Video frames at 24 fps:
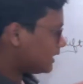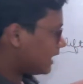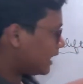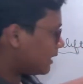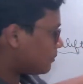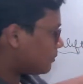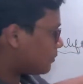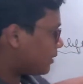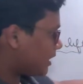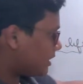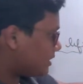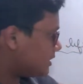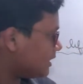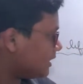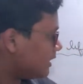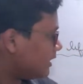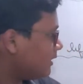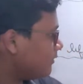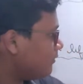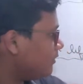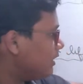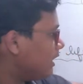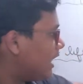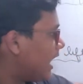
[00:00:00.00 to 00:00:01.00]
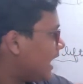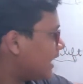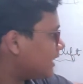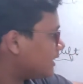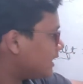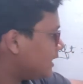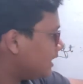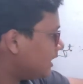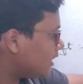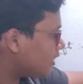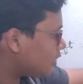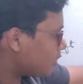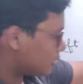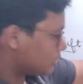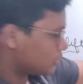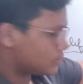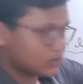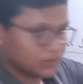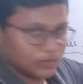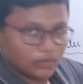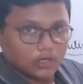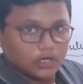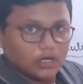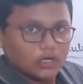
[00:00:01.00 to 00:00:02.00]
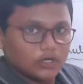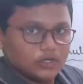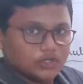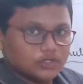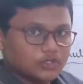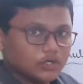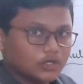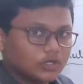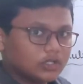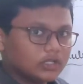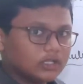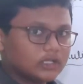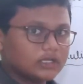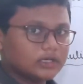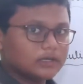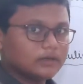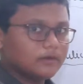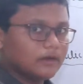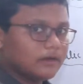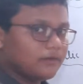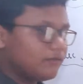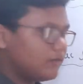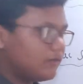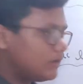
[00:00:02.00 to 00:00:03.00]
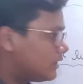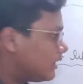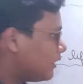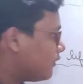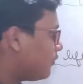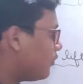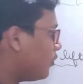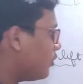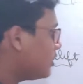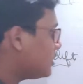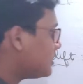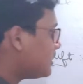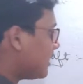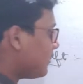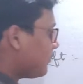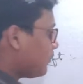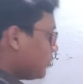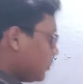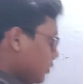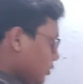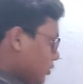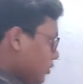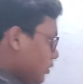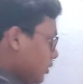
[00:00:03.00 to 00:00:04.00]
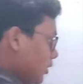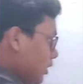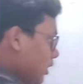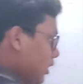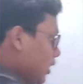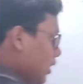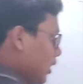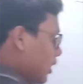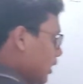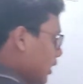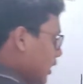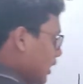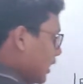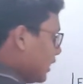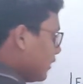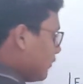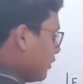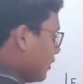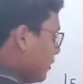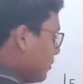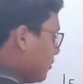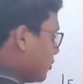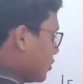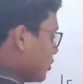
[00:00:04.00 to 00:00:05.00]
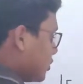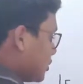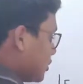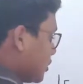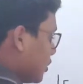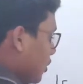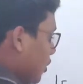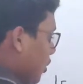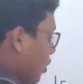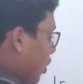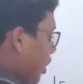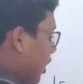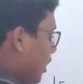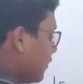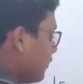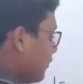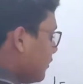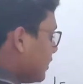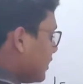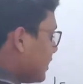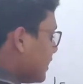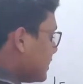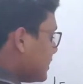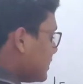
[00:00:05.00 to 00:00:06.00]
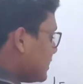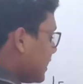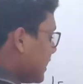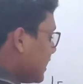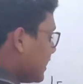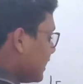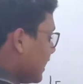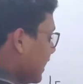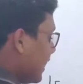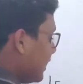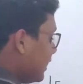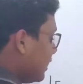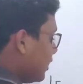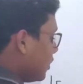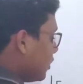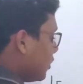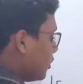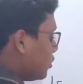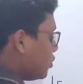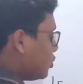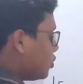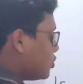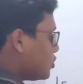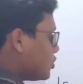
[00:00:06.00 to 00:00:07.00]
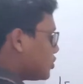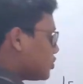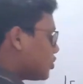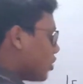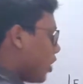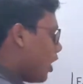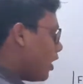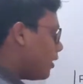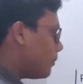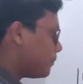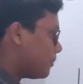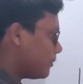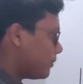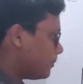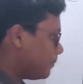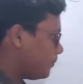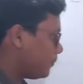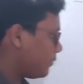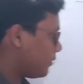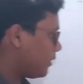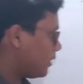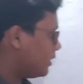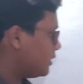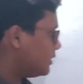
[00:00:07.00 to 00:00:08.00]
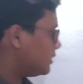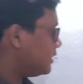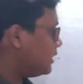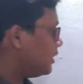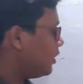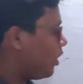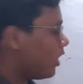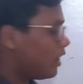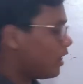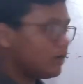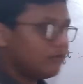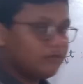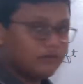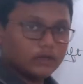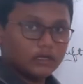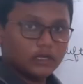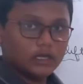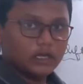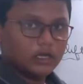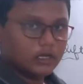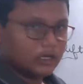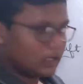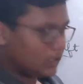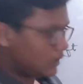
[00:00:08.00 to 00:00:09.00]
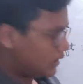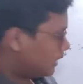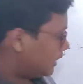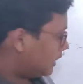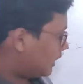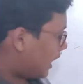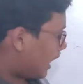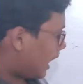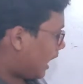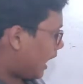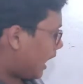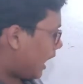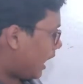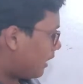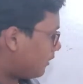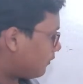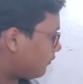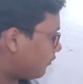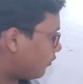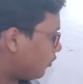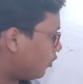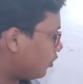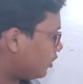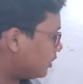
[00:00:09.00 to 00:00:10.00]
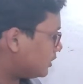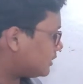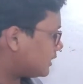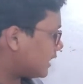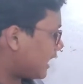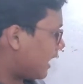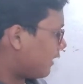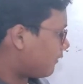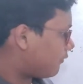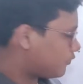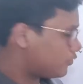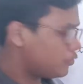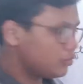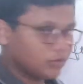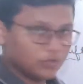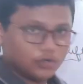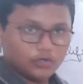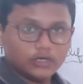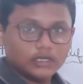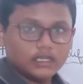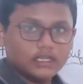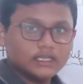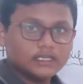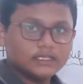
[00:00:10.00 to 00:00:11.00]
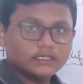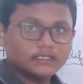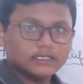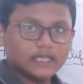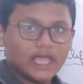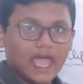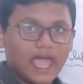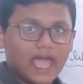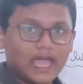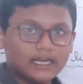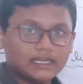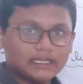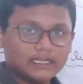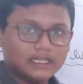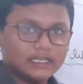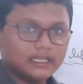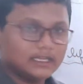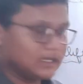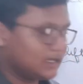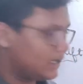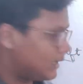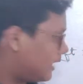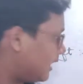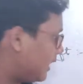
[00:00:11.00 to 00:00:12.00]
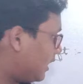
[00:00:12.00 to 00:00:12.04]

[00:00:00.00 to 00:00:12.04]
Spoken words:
that pressure will act here also. So with a force F2, it will push, or we can say that to stop. See, our force F2 is acting